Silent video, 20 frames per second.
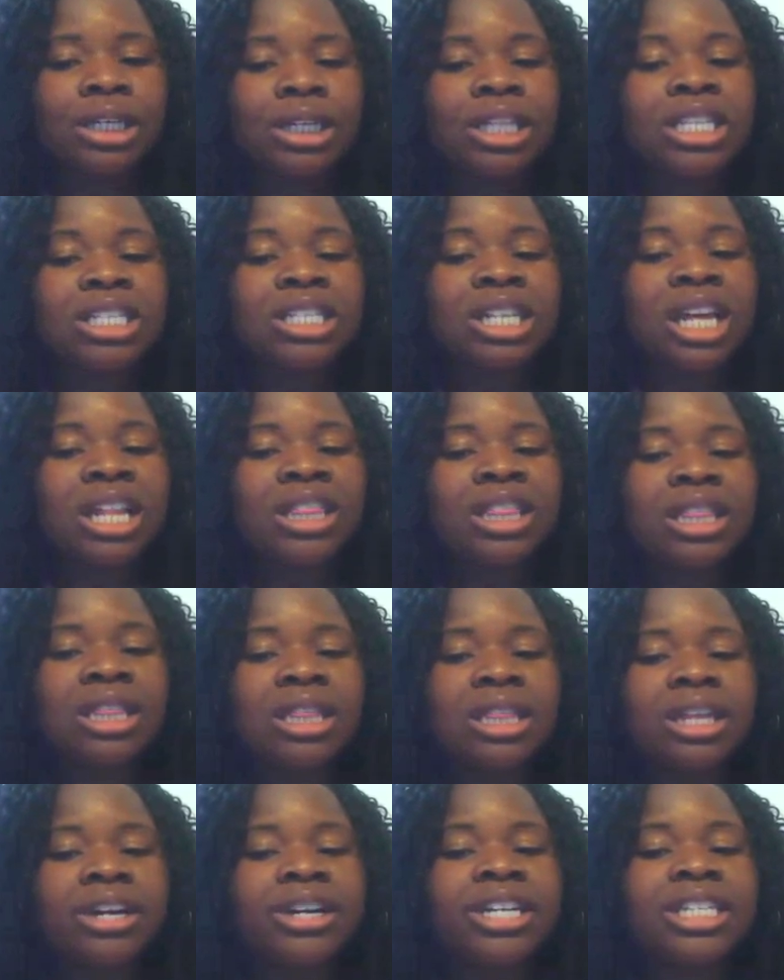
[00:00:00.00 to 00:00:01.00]

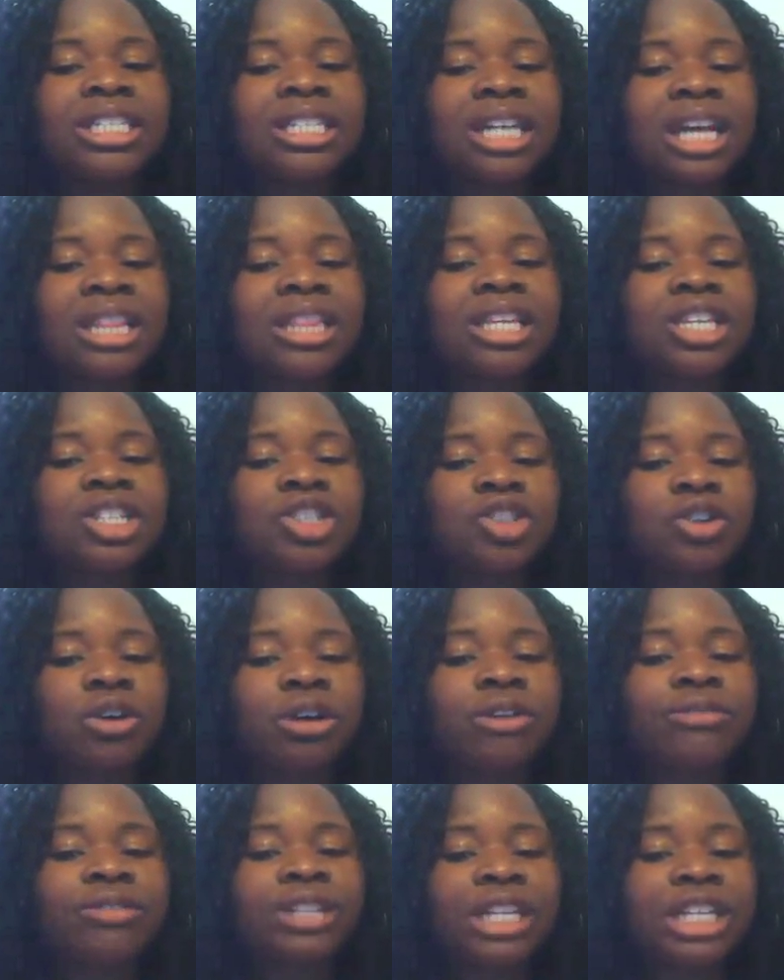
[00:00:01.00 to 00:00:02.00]
There is nothing
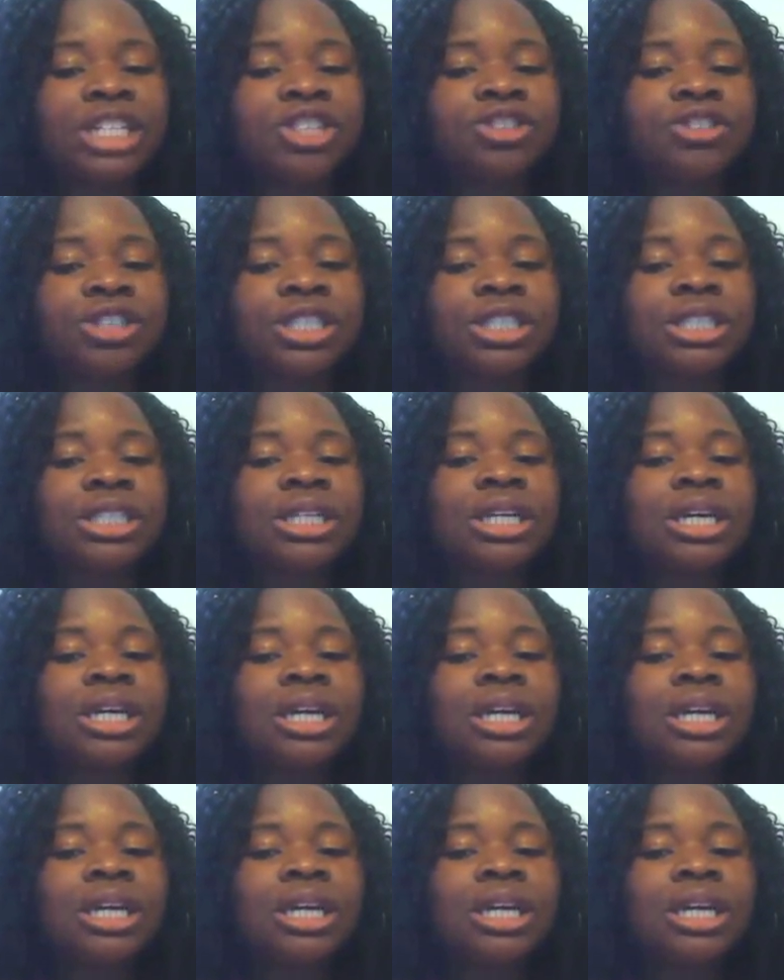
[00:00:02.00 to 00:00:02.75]
short of dangerous.